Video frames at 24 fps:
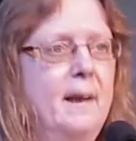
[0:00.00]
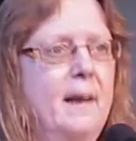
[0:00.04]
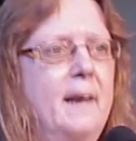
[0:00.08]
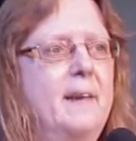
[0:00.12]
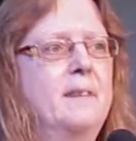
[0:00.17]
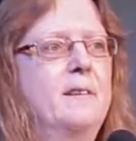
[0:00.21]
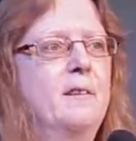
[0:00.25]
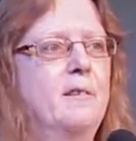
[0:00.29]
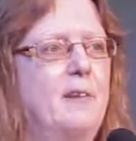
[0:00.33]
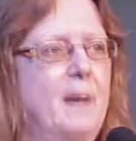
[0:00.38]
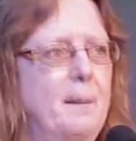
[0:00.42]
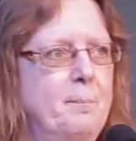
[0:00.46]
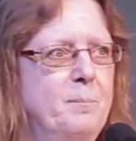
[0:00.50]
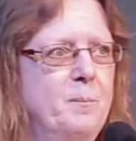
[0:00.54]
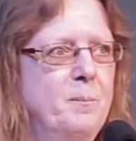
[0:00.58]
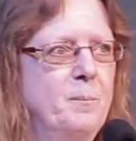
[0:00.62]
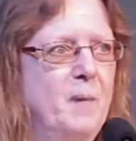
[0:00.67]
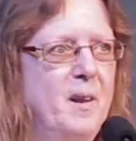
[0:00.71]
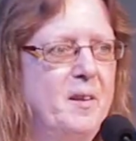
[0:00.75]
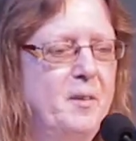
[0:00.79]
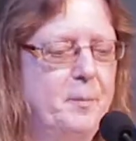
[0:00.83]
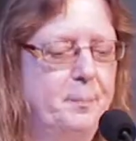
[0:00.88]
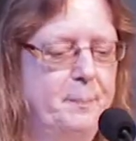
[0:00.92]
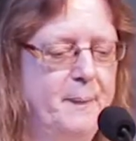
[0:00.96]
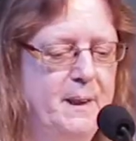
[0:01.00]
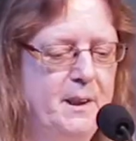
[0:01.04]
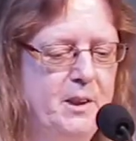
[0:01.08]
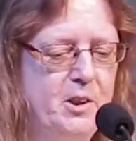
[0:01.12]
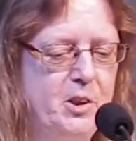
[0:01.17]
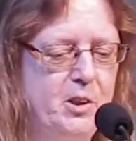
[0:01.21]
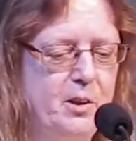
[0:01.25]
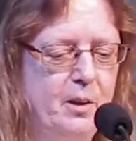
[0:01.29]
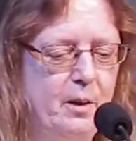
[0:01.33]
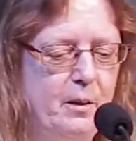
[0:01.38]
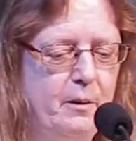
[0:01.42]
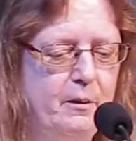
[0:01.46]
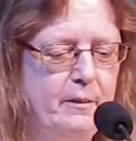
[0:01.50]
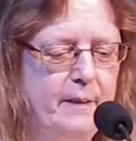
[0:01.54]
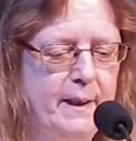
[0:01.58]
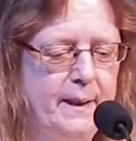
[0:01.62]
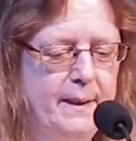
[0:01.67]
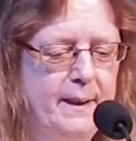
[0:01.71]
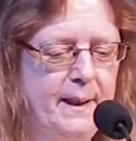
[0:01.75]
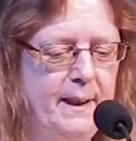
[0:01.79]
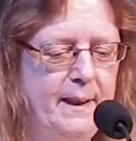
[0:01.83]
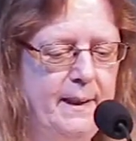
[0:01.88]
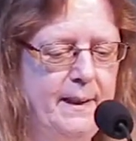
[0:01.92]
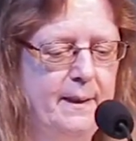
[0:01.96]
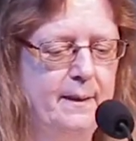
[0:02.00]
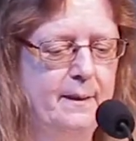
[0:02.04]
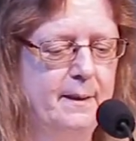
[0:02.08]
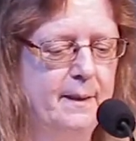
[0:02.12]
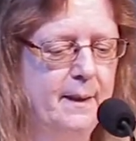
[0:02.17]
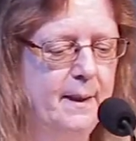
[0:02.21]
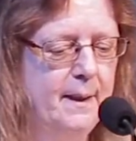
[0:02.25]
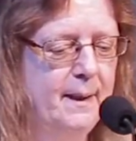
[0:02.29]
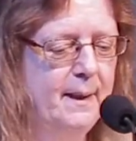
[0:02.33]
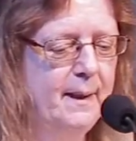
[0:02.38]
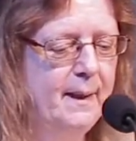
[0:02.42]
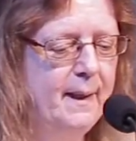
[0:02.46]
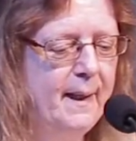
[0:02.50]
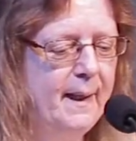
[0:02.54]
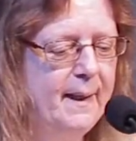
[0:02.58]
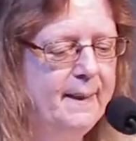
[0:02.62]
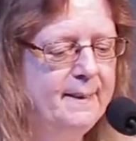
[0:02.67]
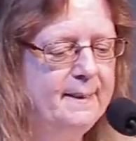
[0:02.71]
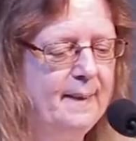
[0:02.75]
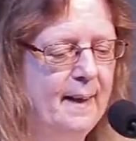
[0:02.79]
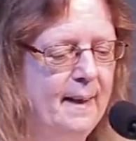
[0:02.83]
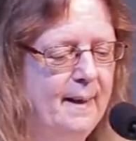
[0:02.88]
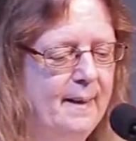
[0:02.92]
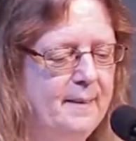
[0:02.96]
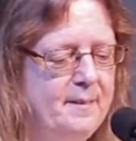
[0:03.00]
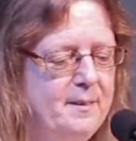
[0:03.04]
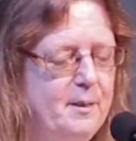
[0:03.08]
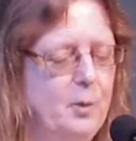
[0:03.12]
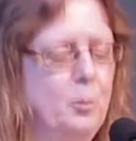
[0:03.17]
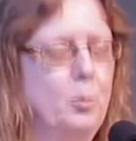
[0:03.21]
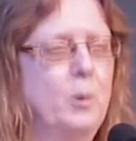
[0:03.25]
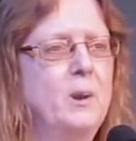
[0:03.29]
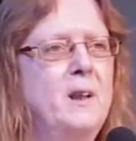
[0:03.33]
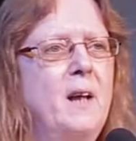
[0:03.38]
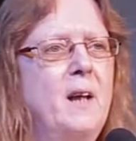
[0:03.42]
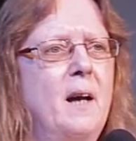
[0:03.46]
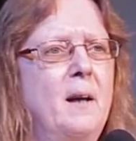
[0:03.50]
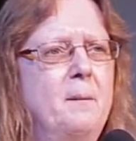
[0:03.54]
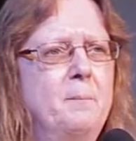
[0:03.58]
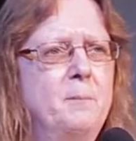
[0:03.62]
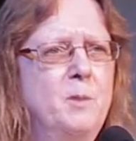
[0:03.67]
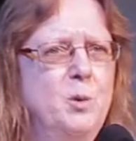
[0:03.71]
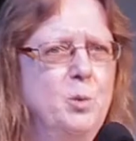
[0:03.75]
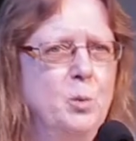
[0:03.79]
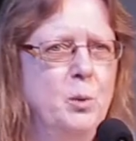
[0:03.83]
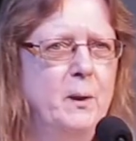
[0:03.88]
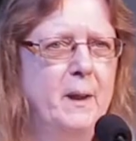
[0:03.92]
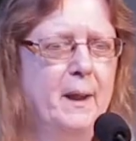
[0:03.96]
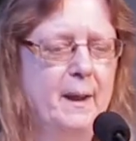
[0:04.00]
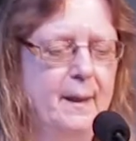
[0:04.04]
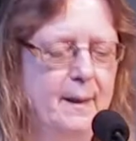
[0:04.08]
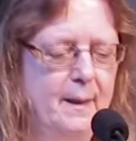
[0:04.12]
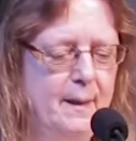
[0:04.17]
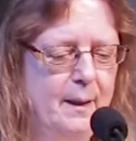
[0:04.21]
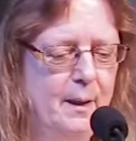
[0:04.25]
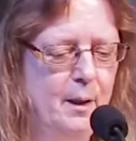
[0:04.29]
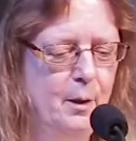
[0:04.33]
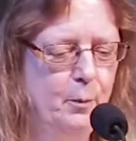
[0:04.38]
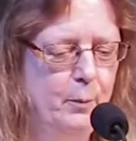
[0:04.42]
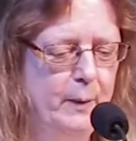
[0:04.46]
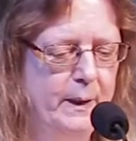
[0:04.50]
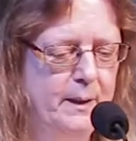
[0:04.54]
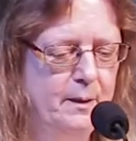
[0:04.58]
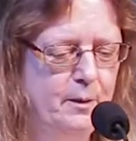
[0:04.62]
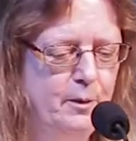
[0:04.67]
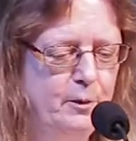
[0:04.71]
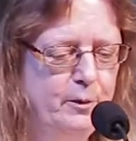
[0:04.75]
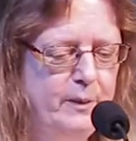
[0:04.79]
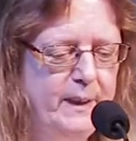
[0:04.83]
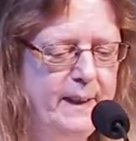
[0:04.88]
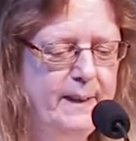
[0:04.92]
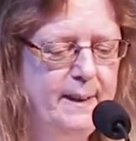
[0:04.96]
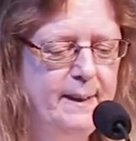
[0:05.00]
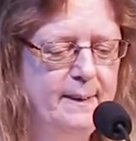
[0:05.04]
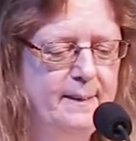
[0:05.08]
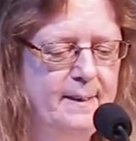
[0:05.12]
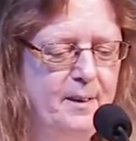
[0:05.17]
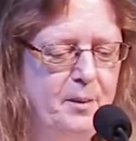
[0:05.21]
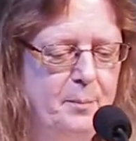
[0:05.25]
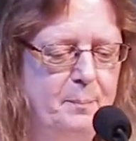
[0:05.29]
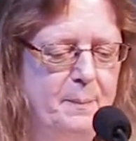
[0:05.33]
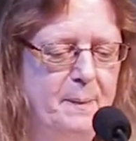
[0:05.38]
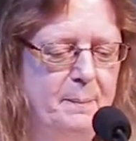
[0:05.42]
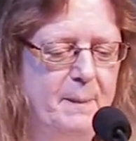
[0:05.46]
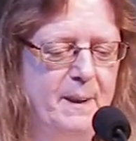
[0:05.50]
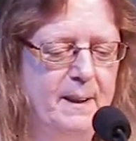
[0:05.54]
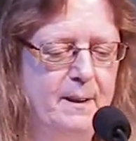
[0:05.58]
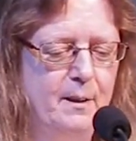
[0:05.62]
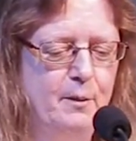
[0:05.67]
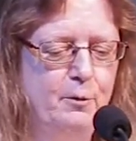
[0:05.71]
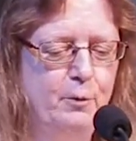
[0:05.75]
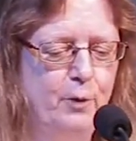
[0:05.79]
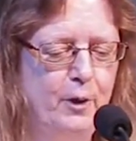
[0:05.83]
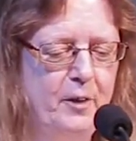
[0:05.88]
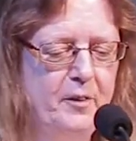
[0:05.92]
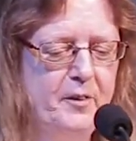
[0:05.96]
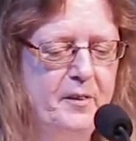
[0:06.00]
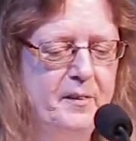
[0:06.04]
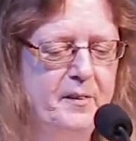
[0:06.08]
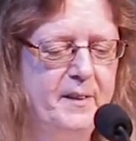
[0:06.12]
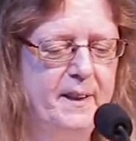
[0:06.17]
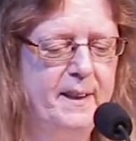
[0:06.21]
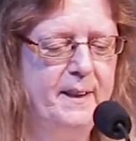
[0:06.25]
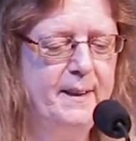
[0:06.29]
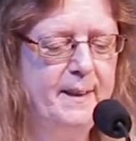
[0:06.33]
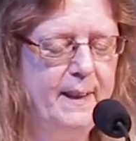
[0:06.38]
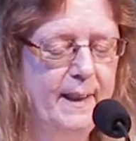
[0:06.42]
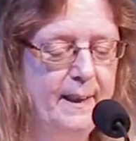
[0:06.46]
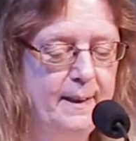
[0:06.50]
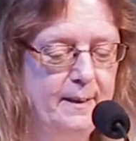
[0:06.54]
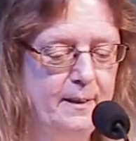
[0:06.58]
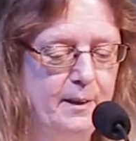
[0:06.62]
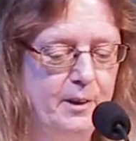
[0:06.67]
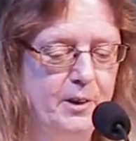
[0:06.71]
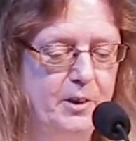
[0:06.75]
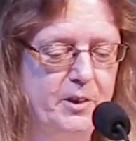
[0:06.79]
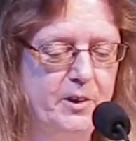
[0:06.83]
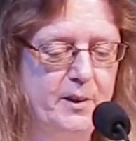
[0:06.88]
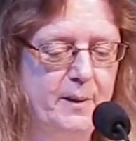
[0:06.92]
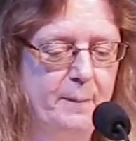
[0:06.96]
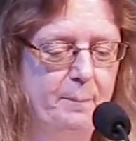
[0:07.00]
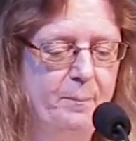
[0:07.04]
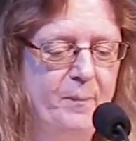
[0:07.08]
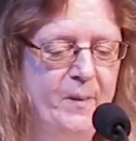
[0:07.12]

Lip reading: interrupt my speech already here and ask what I'm doing when reading these biblical verses in English